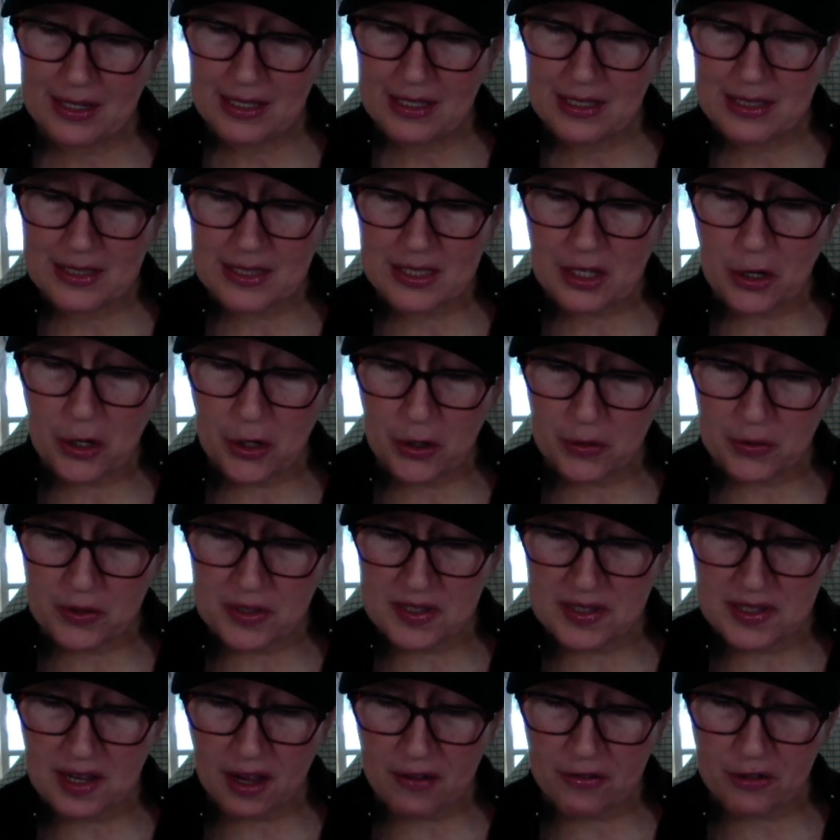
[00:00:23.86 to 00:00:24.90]
Sihon,
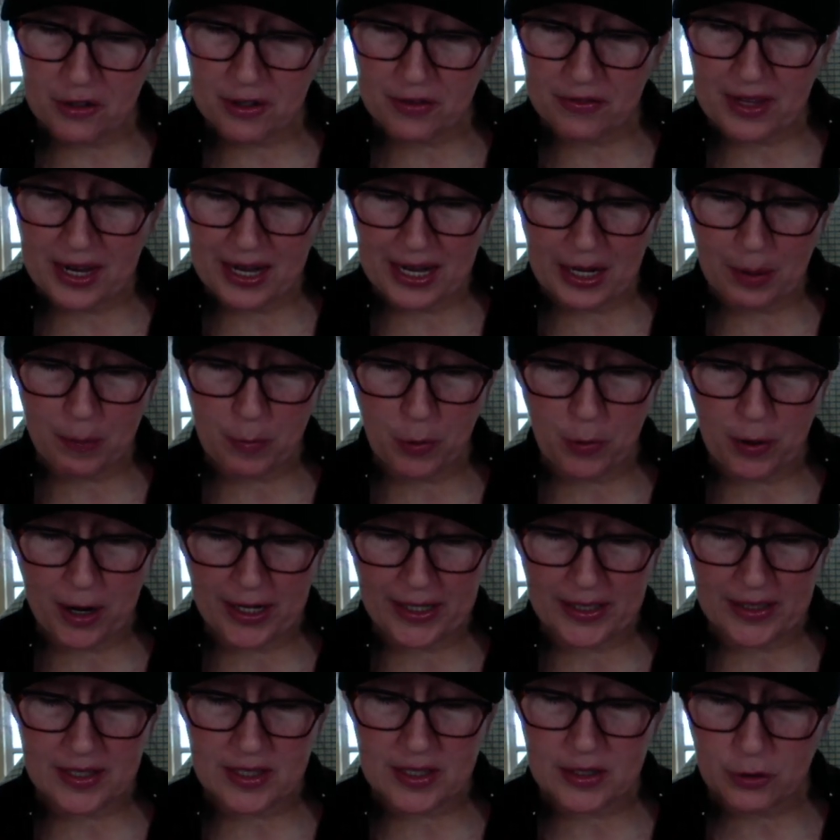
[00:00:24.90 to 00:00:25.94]
sovereign of the
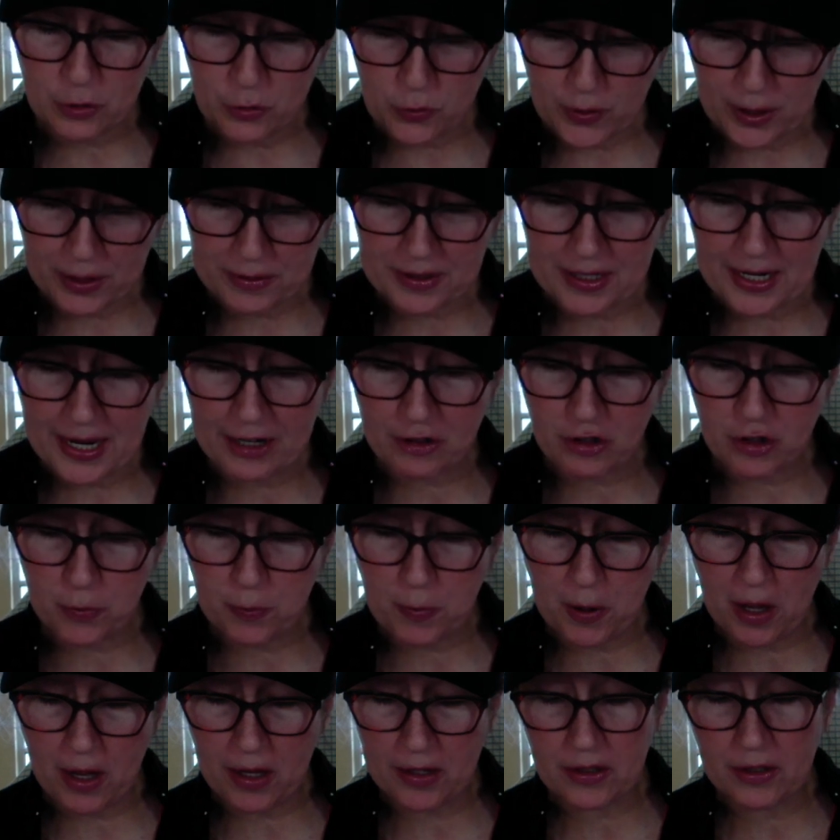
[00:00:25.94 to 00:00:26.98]
Amorites, who dwelt in
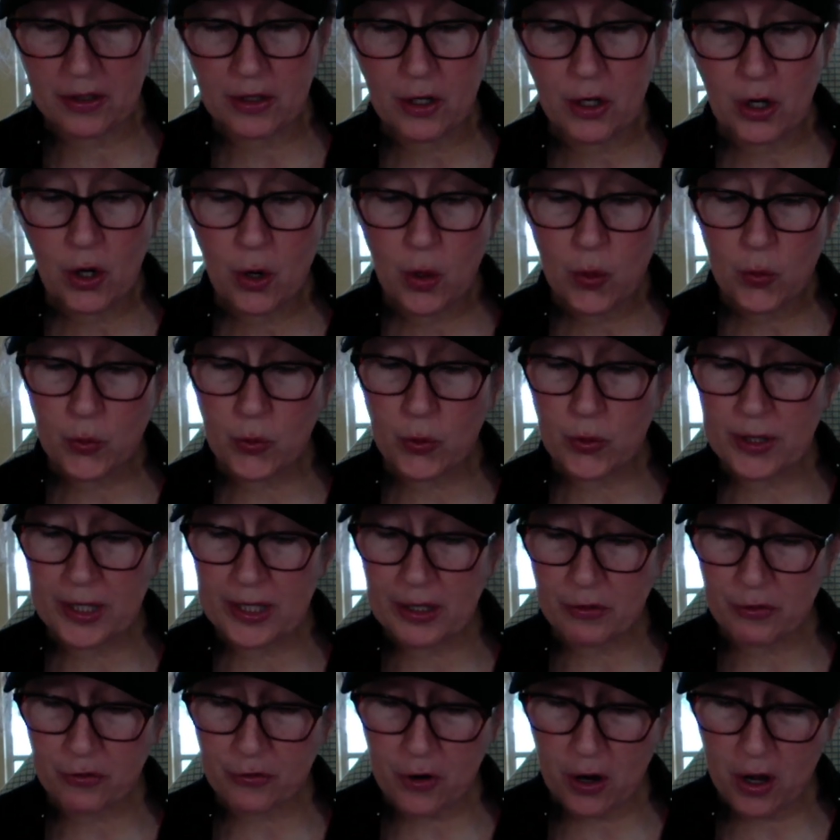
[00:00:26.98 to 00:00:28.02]
Heshbon, ruling
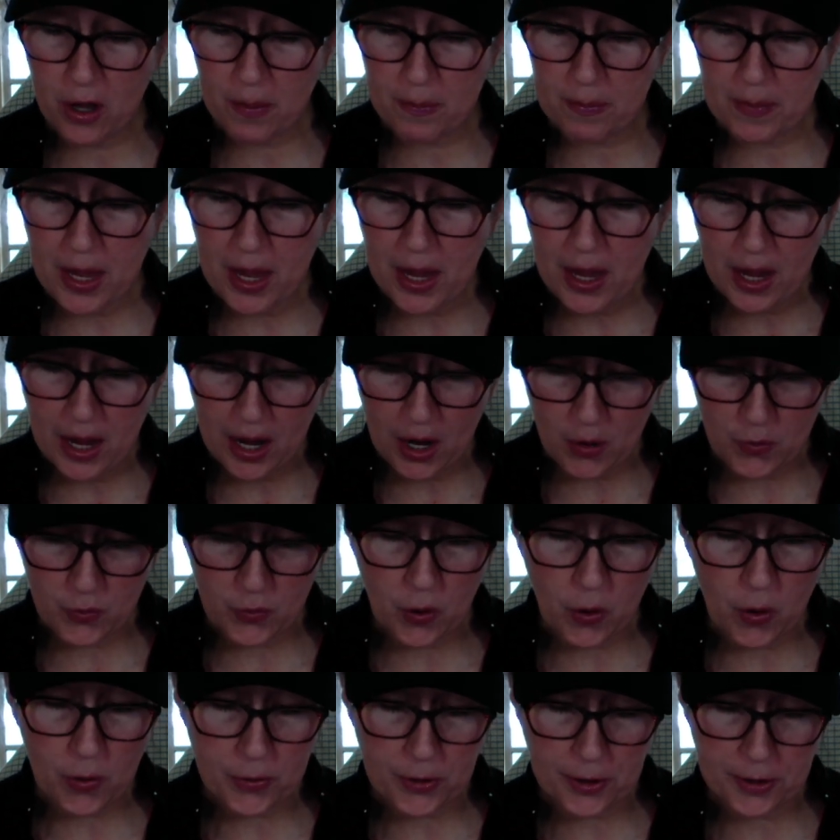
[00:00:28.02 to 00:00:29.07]
from
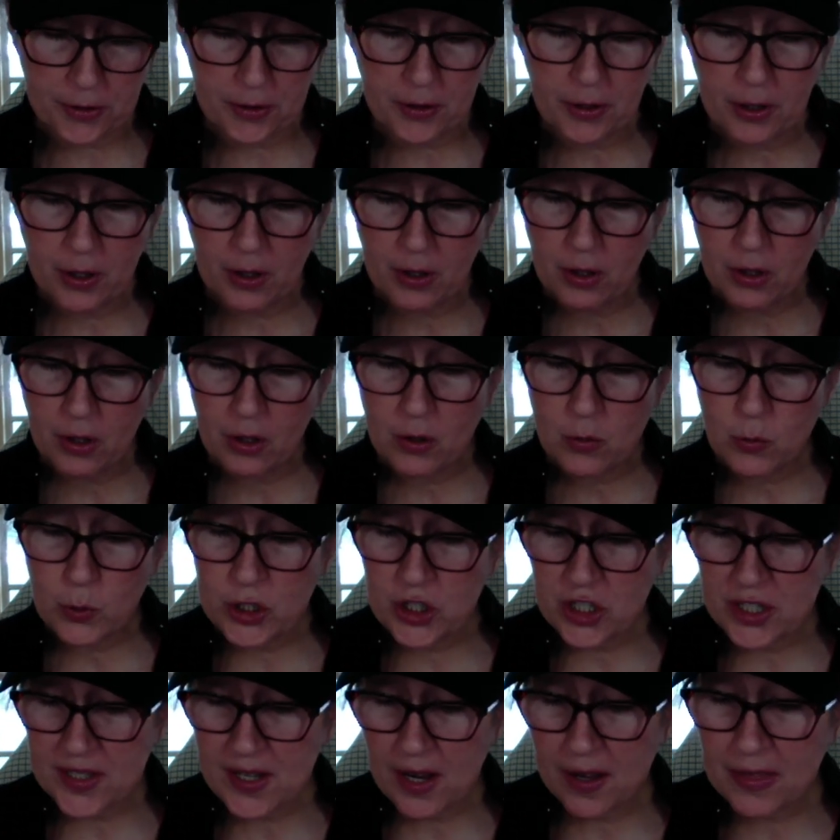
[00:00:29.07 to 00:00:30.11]
Aroer, which
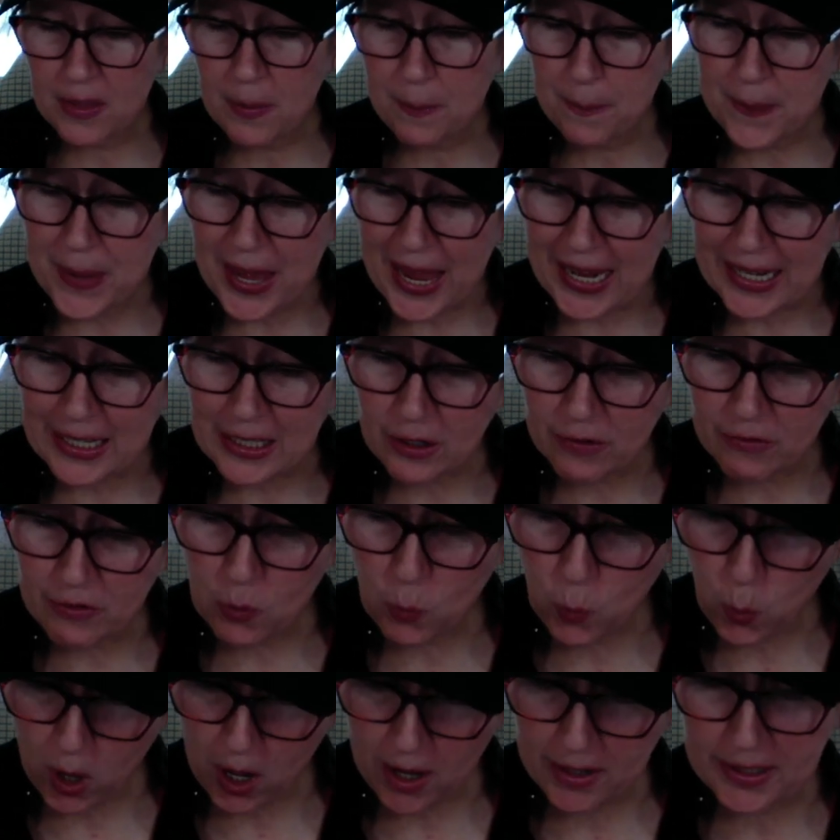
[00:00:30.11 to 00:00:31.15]
is on the bank of the
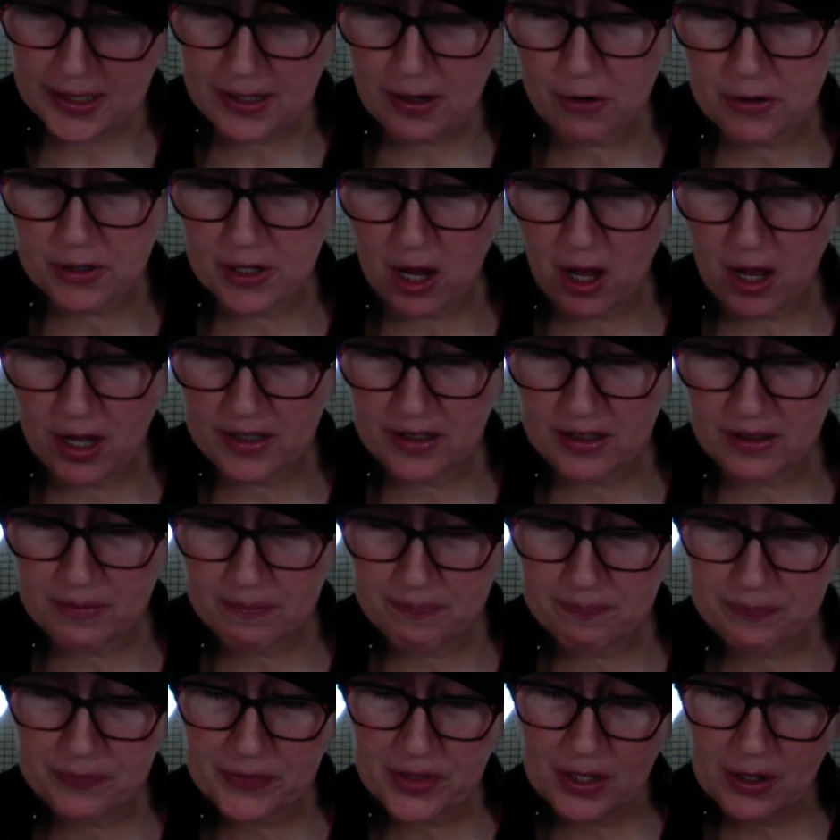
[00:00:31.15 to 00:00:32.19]
Wadi Arnon,
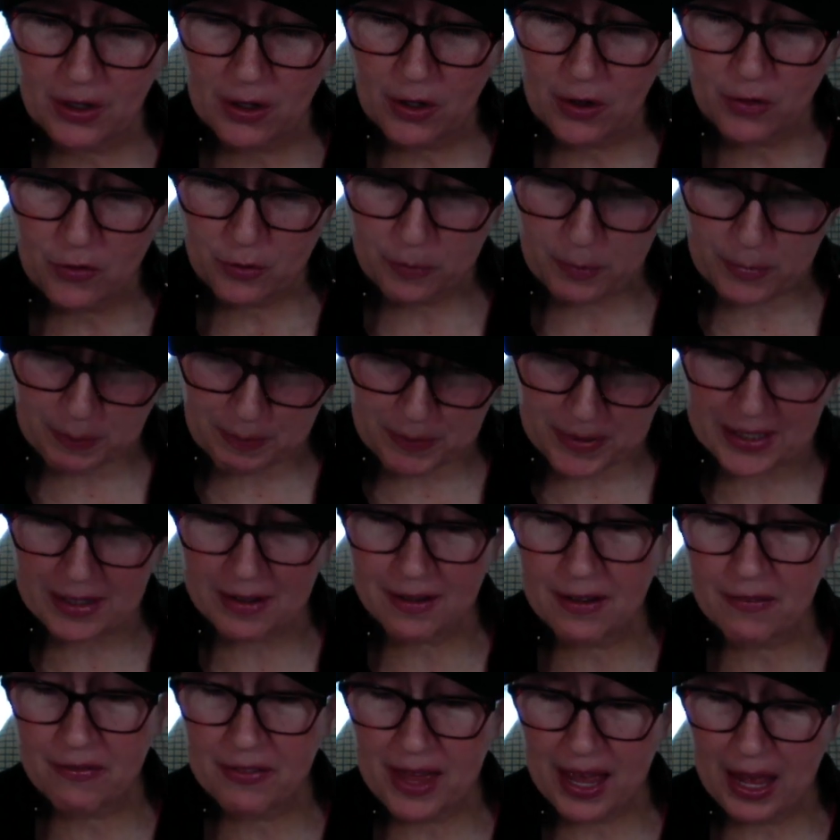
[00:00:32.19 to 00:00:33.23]
from the middle
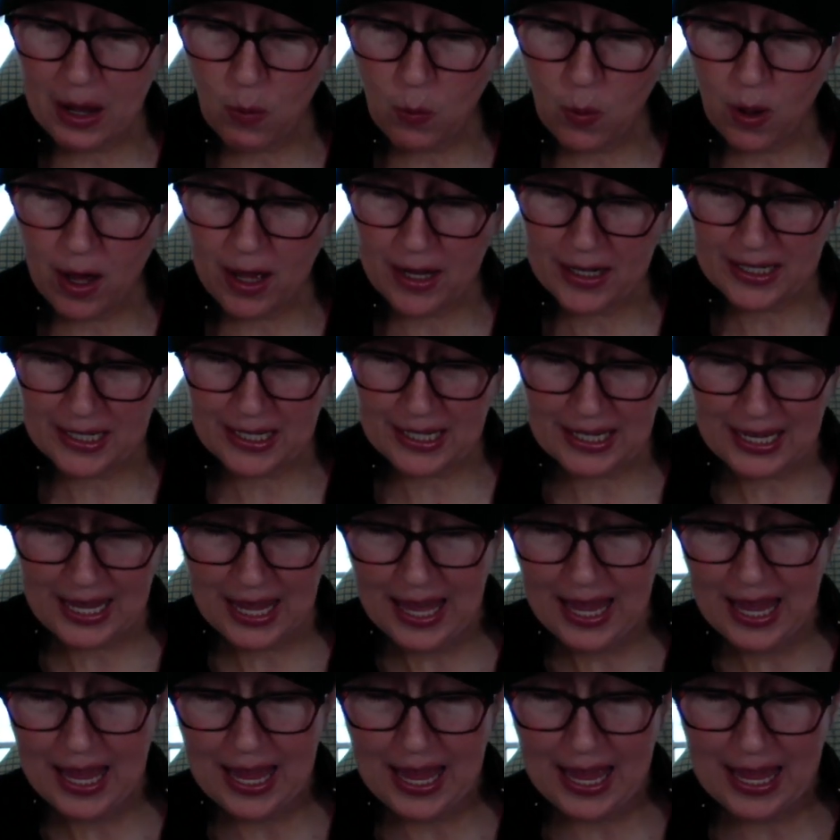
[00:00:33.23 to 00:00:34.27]
of that wadi,
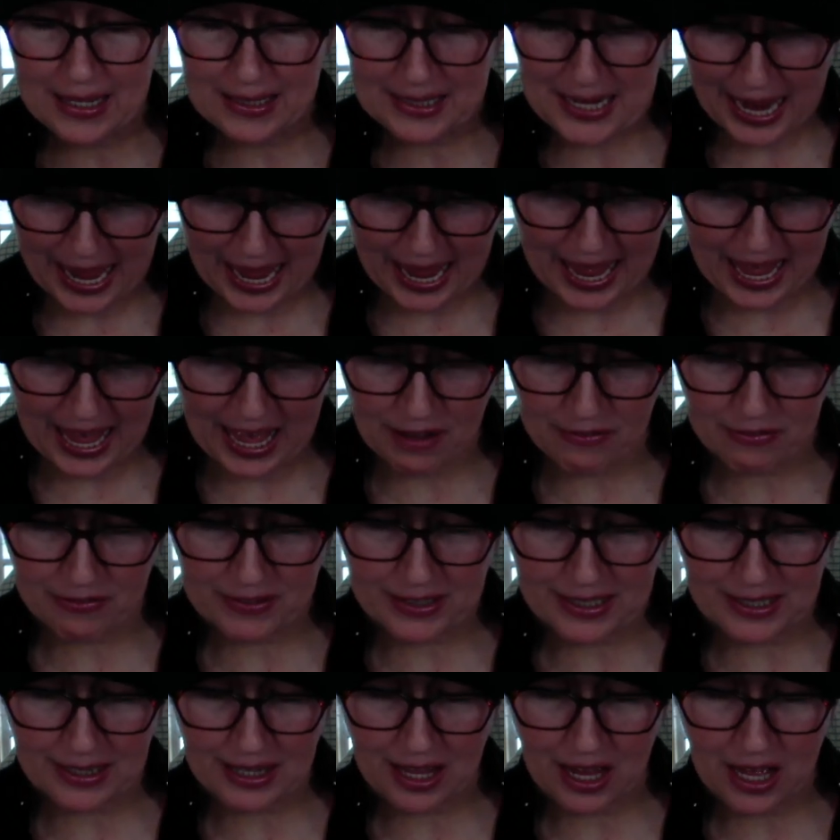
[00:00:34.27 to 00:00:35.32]
and half
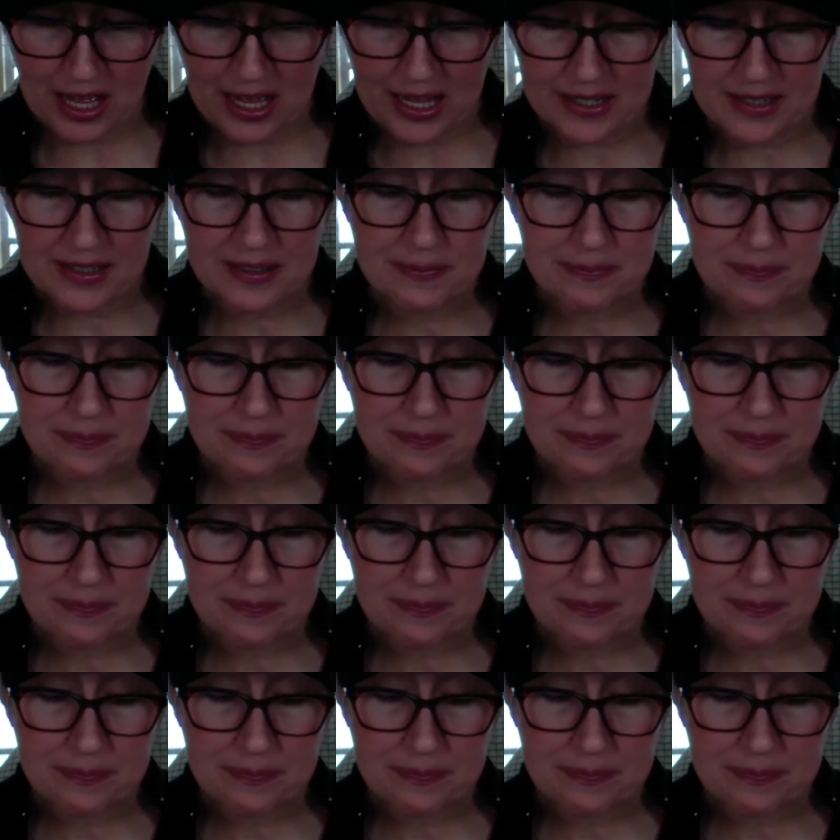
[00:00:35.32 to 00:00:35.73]
Gilad,